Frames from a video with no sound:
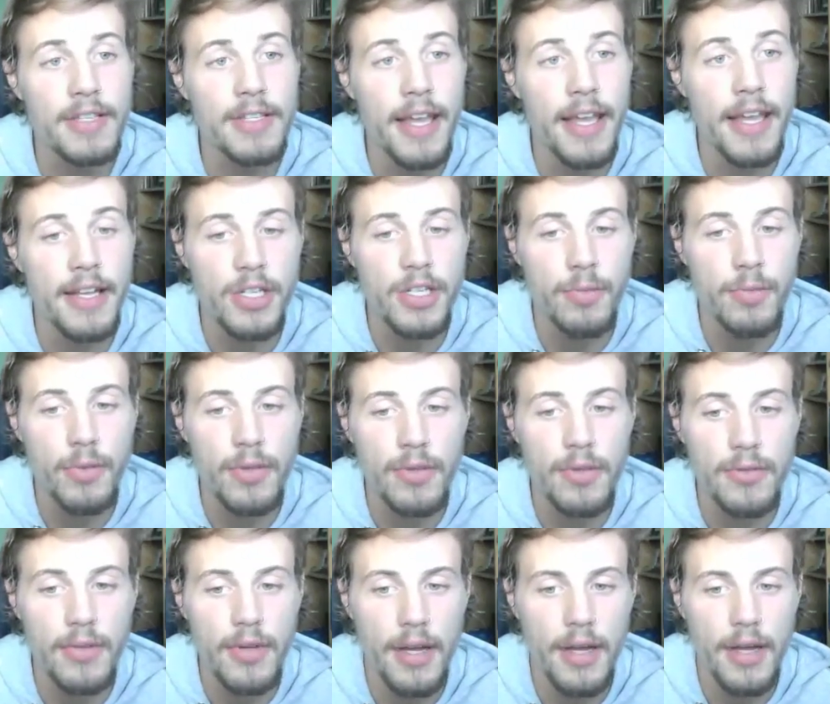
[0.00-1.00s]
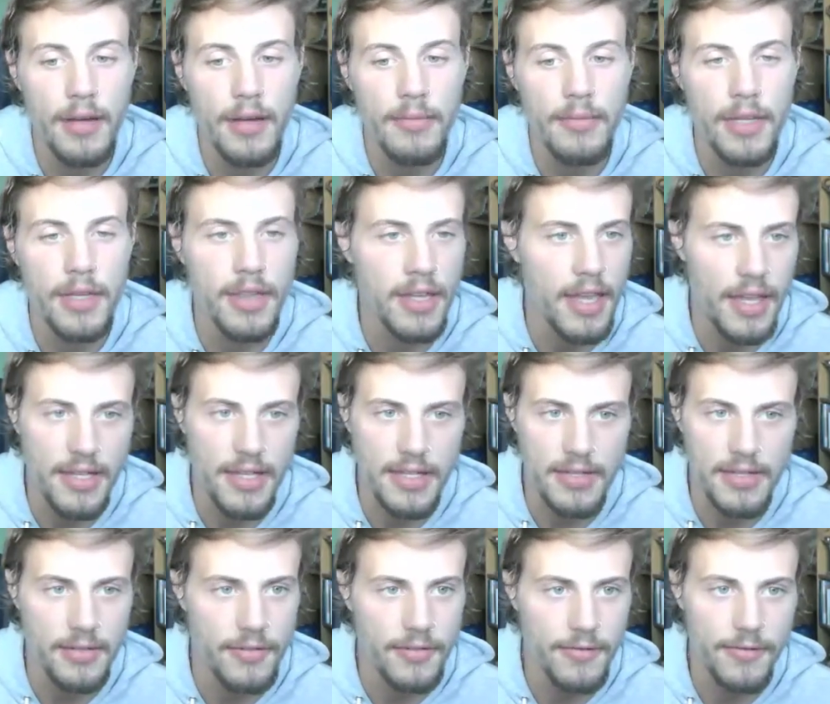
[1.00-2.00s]
tangible in the case
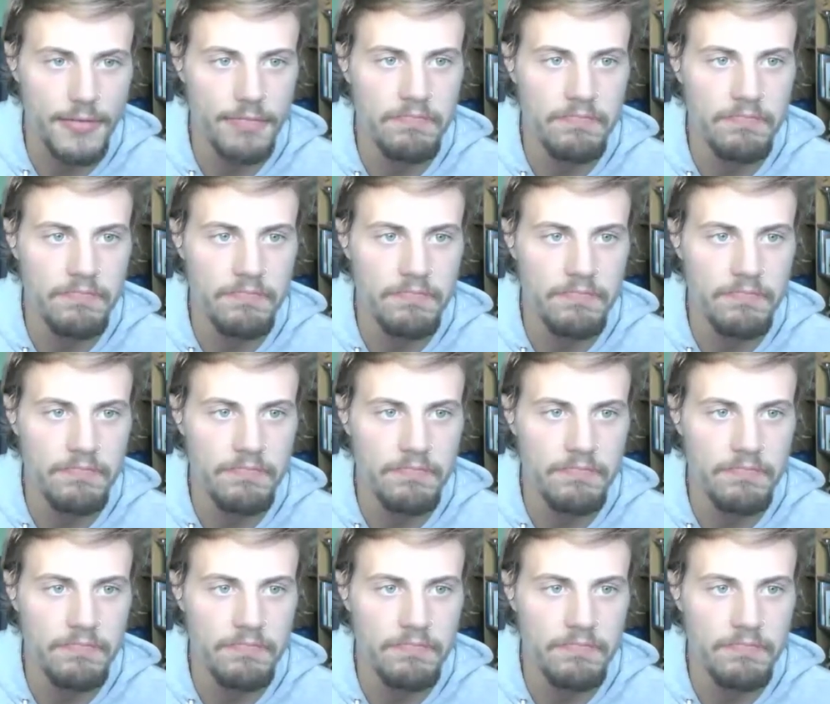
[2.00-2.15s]
of